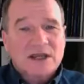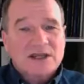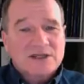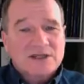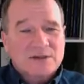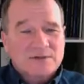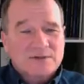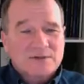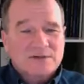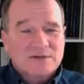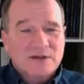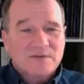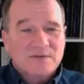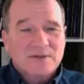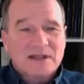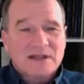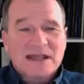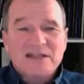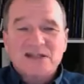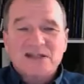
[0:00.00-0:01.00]
Symptoms can
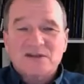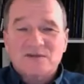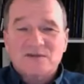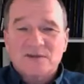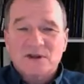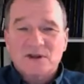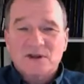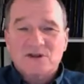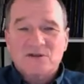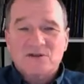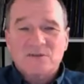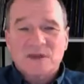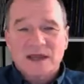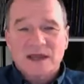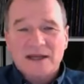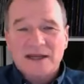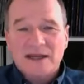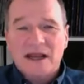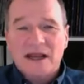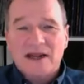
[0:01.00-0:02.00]
be less severe
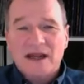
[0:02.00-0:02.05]
depending